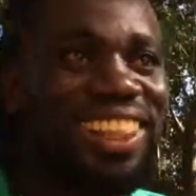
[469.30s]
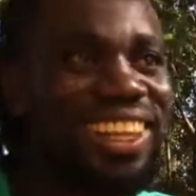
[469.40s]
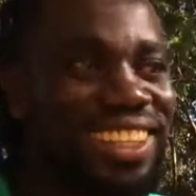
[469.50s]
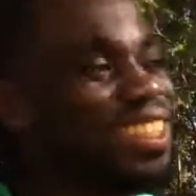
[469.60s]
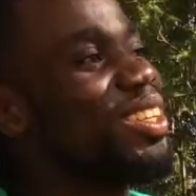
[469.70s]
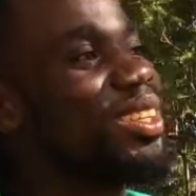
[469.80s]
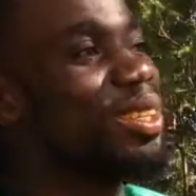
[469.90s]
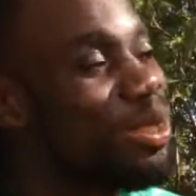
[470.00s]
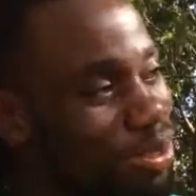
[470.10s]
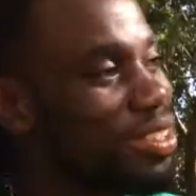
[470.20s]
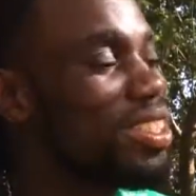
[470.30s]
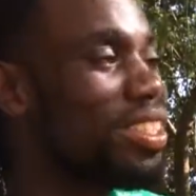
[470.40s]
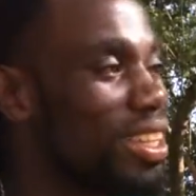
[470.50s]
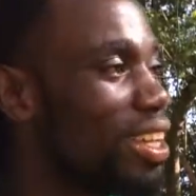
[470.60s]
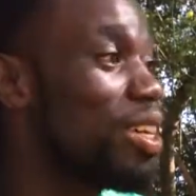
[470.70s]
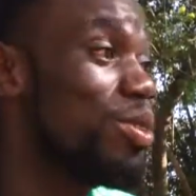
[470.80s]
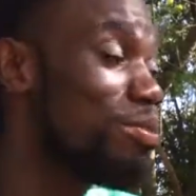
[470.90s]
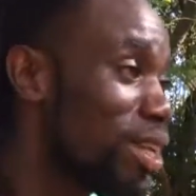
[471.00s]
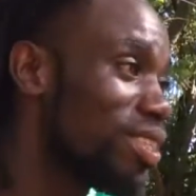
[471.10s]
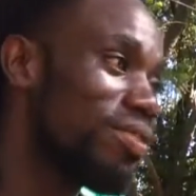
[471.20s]
And then so you visit there, you
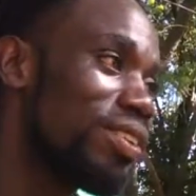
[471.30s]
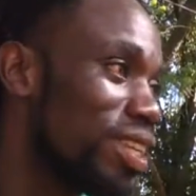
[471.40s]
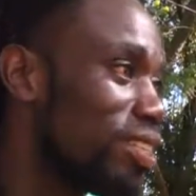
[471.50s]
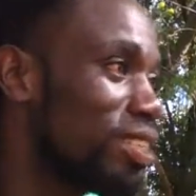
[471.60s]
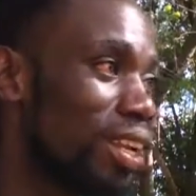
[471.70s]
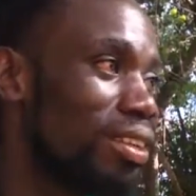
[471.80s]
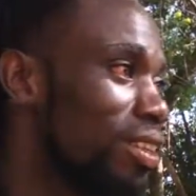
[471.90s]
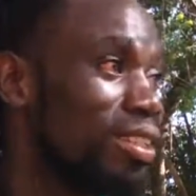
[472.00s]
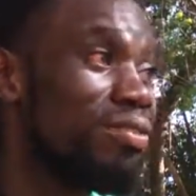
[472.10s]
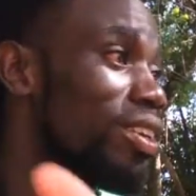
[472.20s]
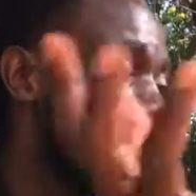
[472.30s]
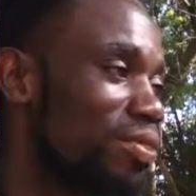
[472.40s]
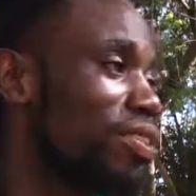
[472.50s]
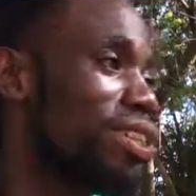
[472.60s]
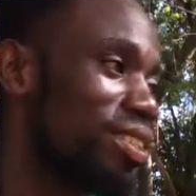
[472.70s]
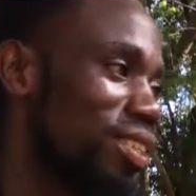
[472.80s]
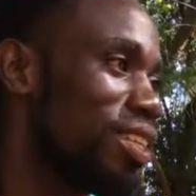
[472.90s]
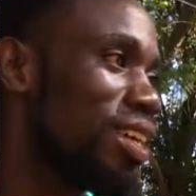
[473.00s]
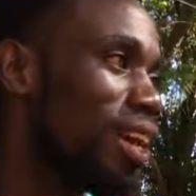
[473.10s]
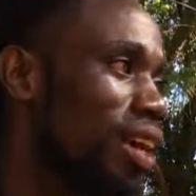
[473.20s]
meet friends, different friends
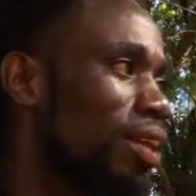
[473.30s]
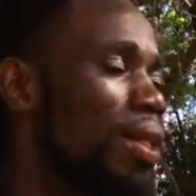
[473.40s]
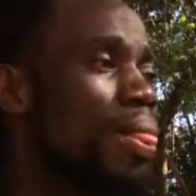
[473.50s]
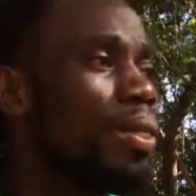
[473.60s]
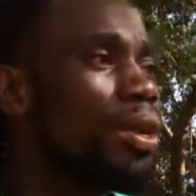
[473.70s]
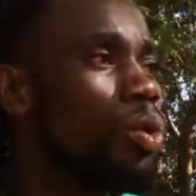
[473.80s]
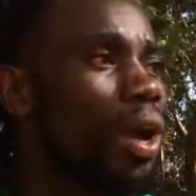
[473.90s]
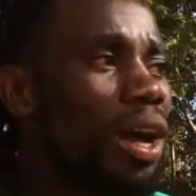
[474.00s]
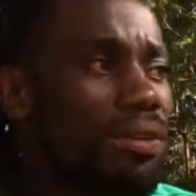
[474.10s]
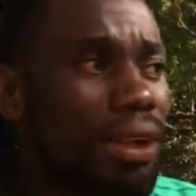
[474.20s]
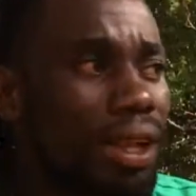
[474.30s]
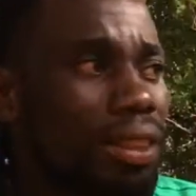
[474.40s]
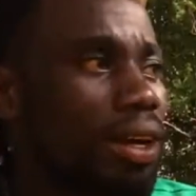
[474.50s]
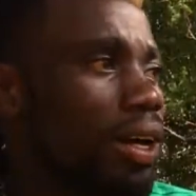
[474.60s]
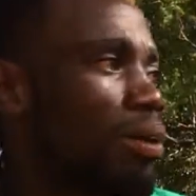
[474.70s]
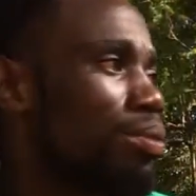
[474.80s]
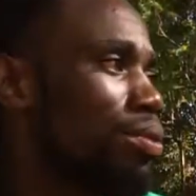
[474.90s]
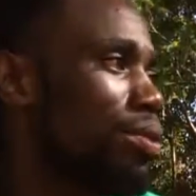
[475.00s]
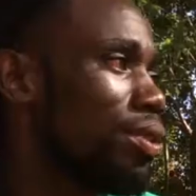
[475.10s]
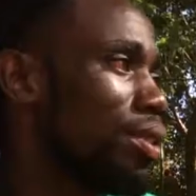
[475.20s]
in here. And then we have another camp.
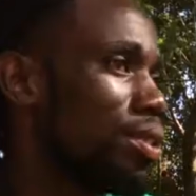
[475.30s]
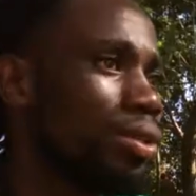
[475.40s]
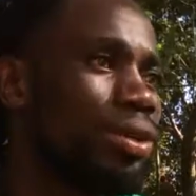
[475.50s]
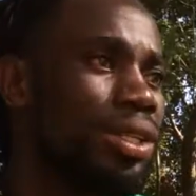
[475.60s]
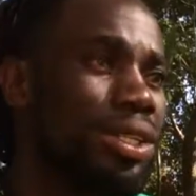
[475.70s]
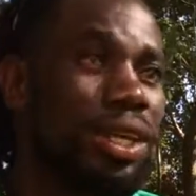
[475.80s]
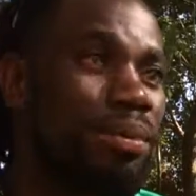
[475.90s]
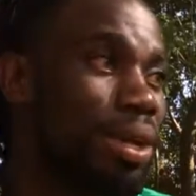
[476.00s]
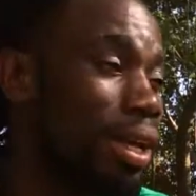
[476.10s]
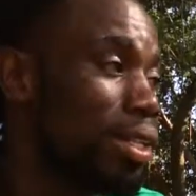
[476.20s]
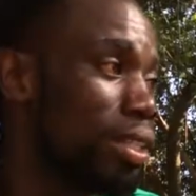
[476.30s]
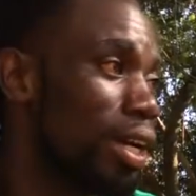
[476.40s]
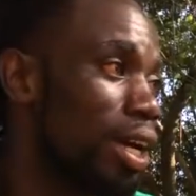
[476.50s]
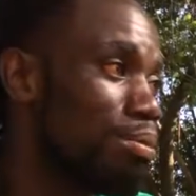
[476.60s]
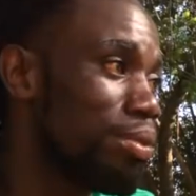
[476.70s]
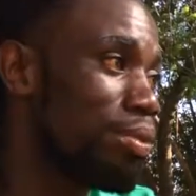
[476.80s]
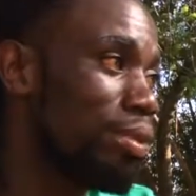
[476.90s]
So this company has a camp.